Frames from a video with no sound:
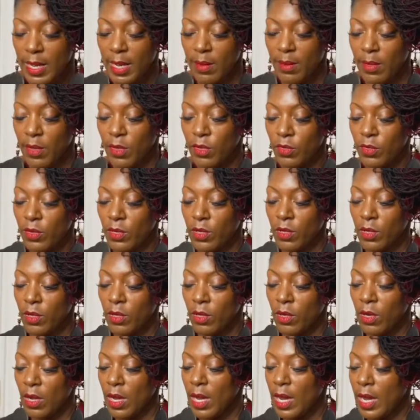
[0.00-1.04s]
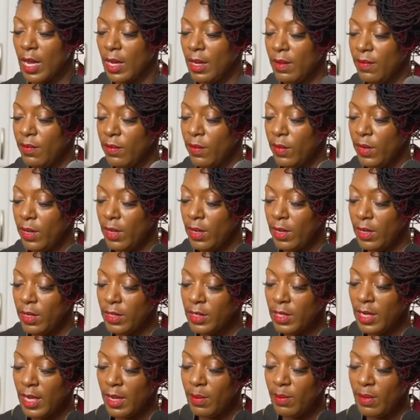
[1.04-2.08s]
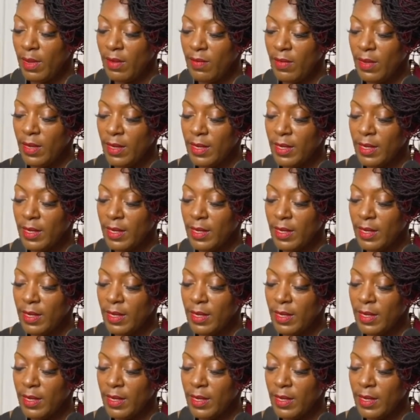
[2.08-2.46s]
gonna drizzle a little olive oil on top of it.